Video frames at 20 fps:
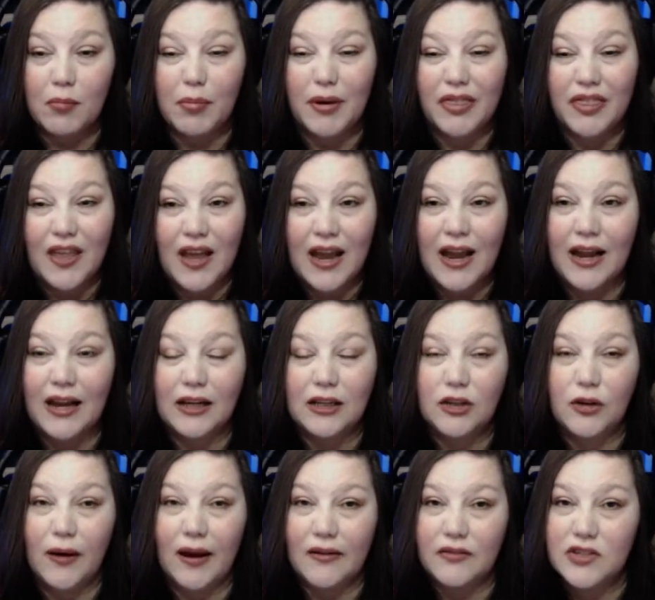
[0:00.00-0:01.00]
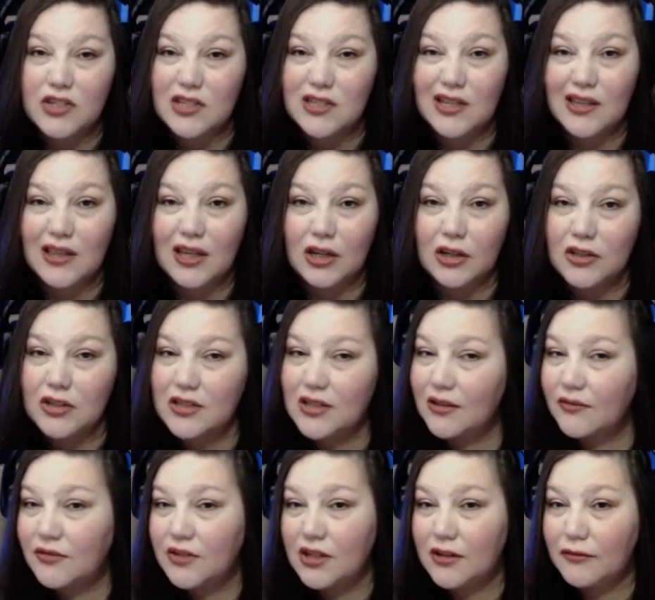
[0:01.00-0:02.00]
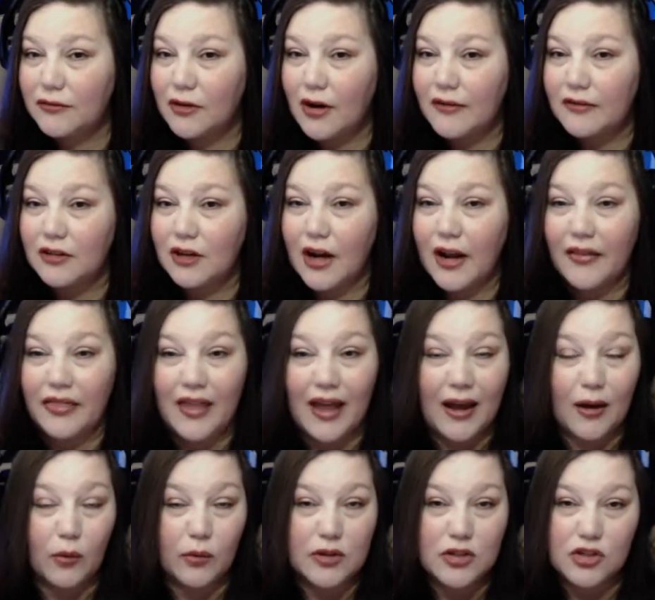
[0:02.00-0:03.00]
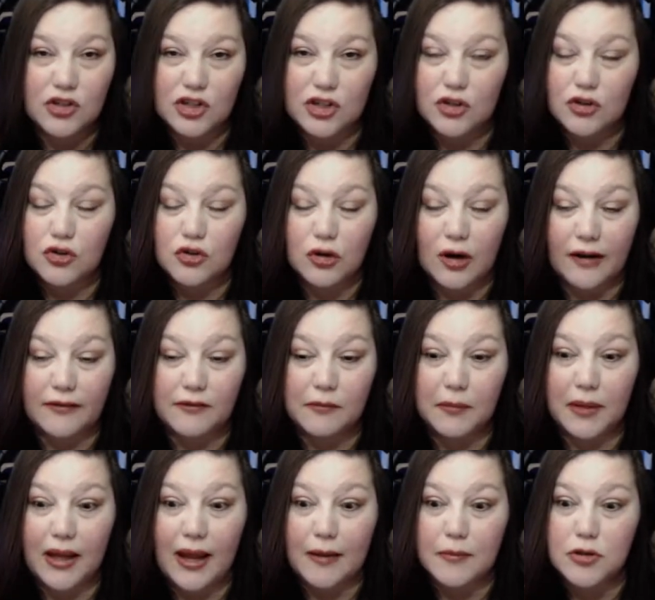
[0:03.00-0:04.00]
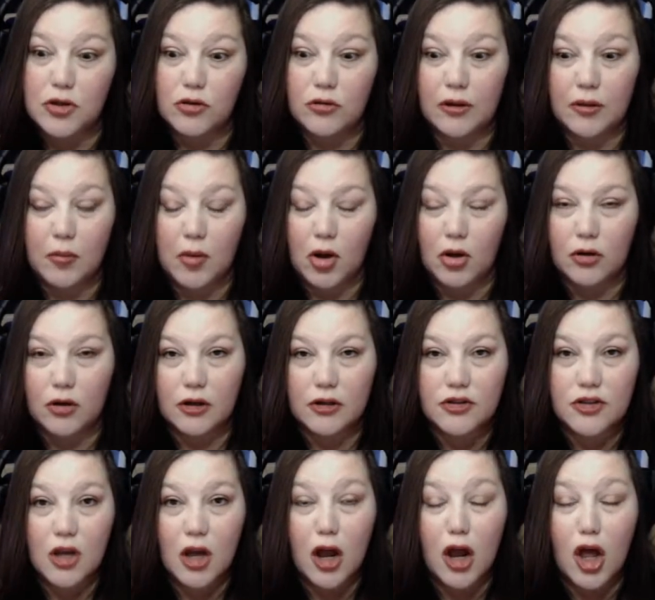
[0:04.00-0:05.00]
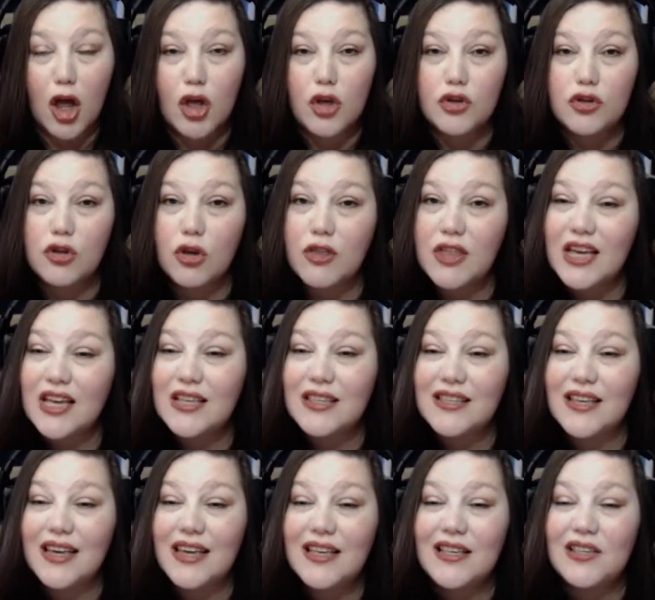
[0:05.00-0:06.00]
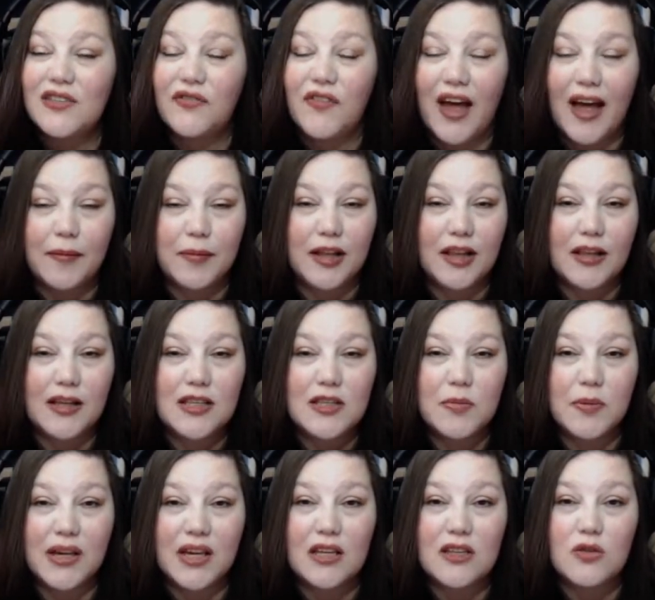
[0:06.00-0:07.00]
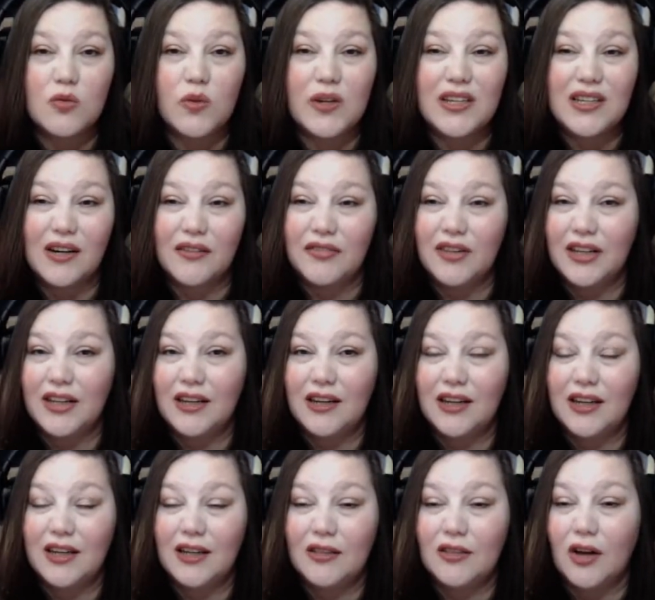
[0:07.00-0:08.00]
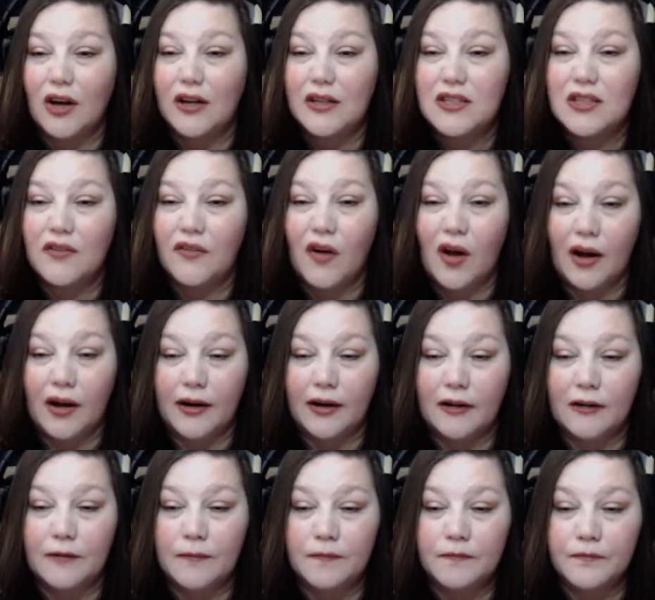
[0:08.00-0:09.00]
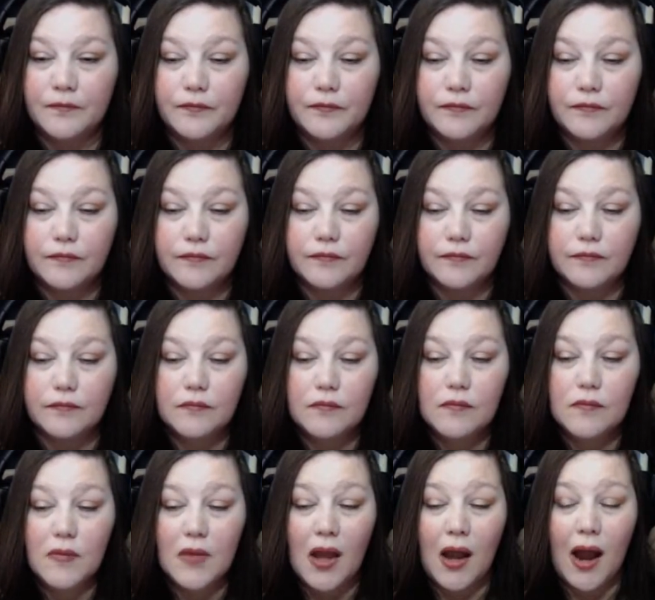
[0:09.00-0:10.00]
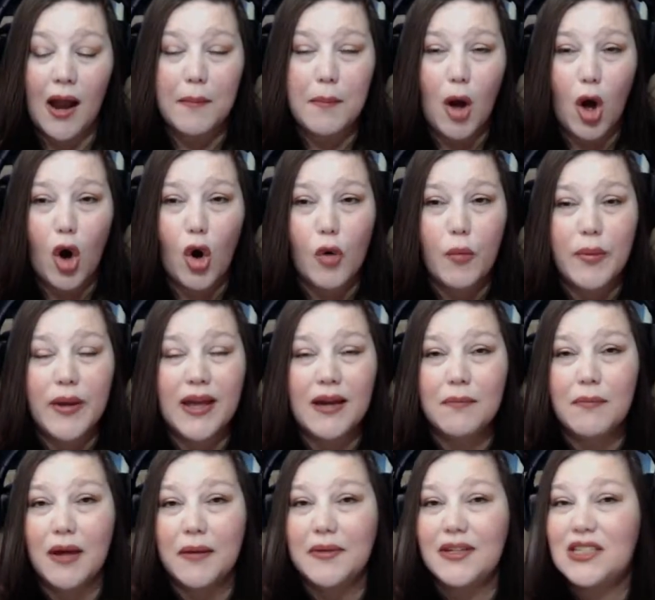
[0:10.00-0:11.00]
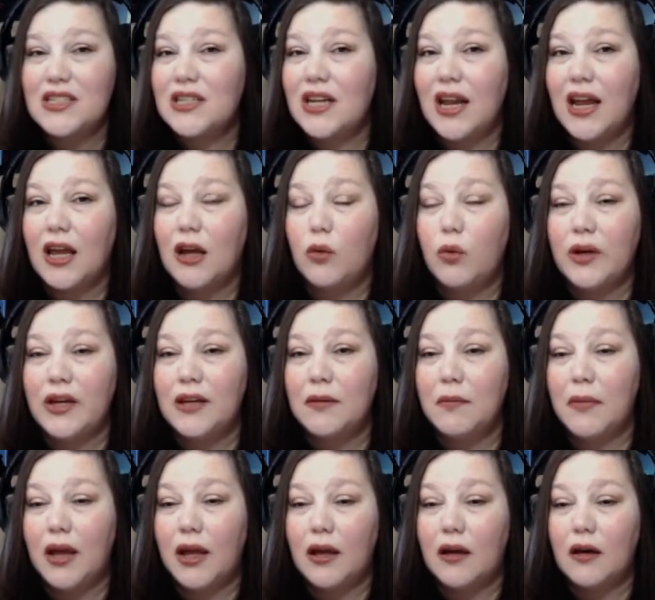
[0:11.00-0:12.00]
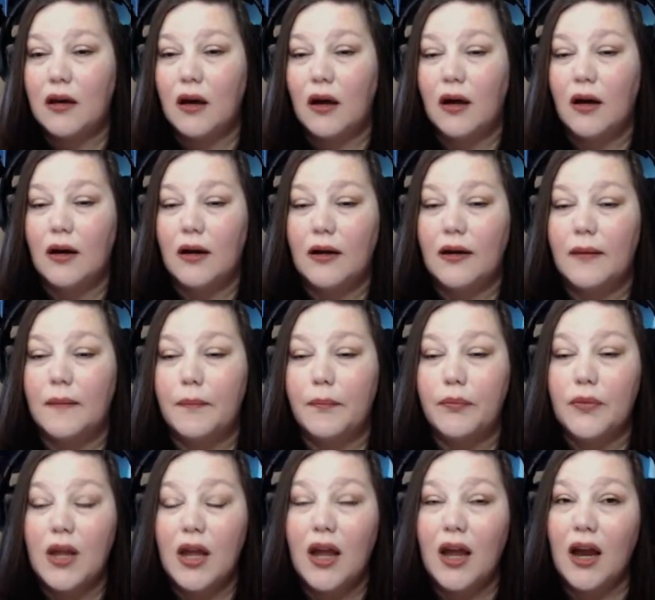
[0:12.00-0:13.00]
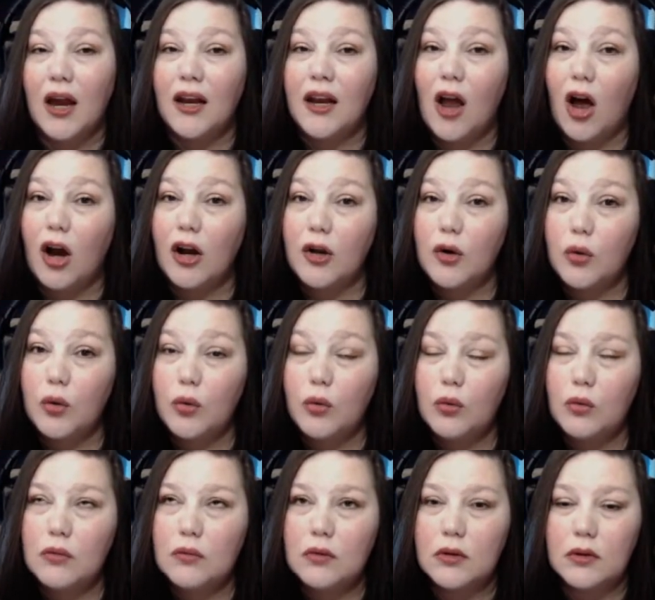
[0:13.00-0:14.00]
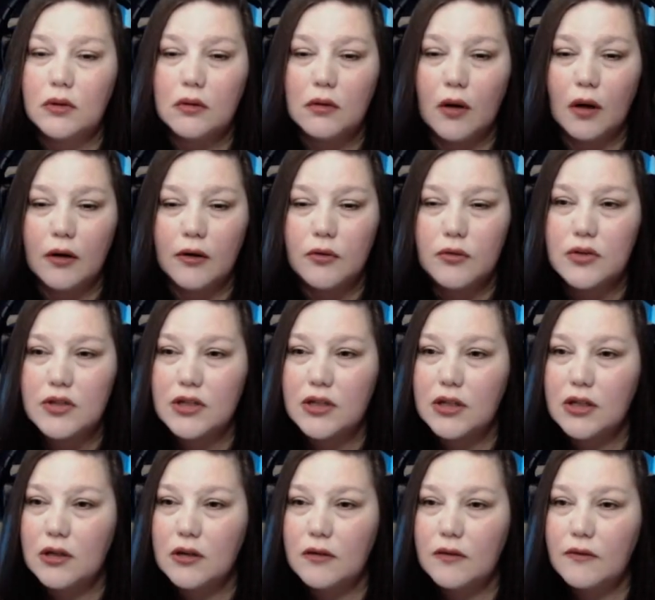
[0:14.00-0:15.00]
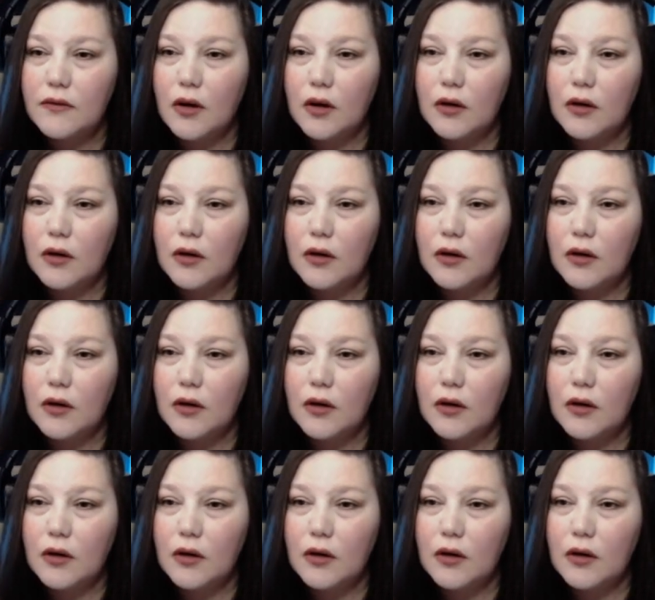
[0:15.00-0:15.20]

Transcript: But then you have to sit there and sift it forever, and that was just driving me absolutely bonkers. So this is fabulous because we definitely need lots of iron I'm hoping maybe today we can make um an auto uh, auto sieve,